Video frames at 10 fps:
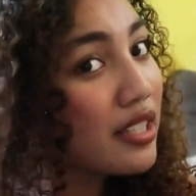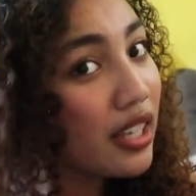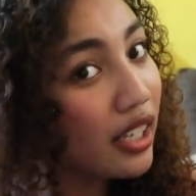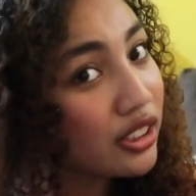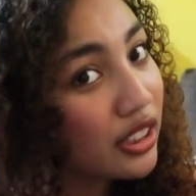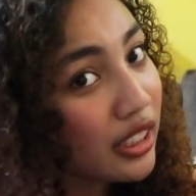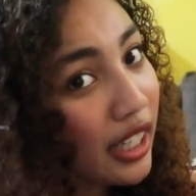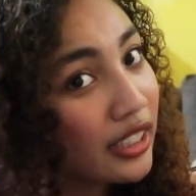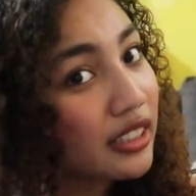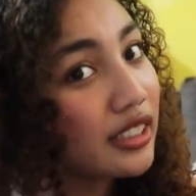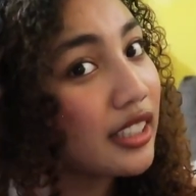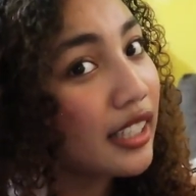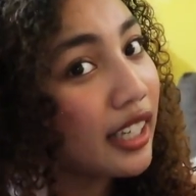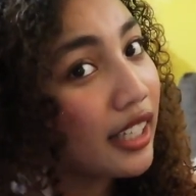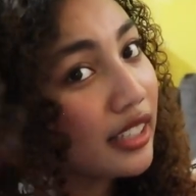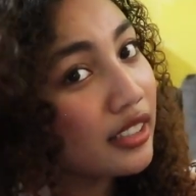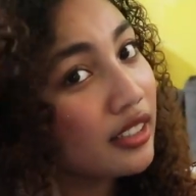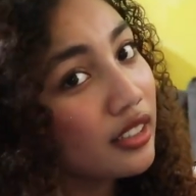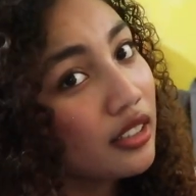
massage it, and just again,